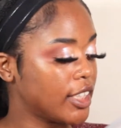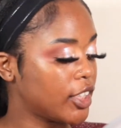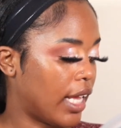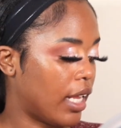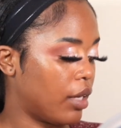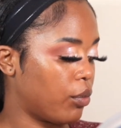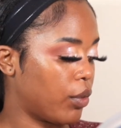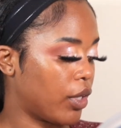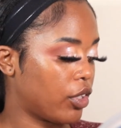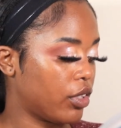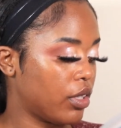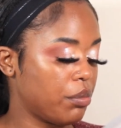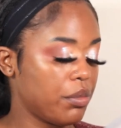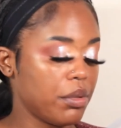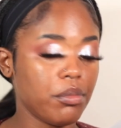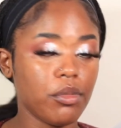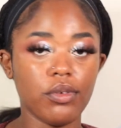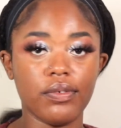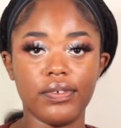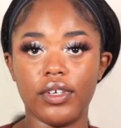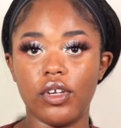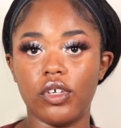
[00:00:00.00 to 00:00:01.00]
and we're going to be
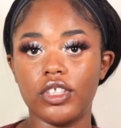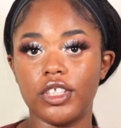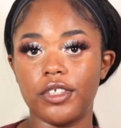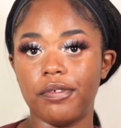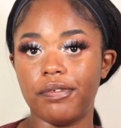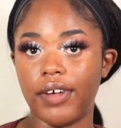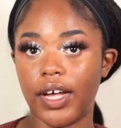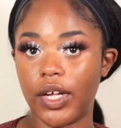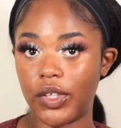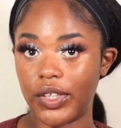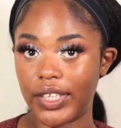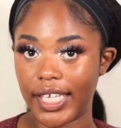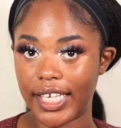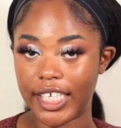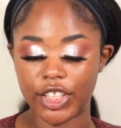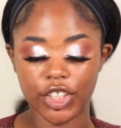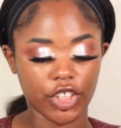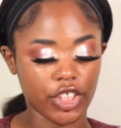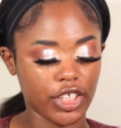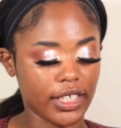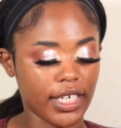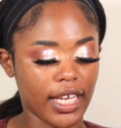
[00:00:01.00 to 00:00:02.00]
moving on to foundation.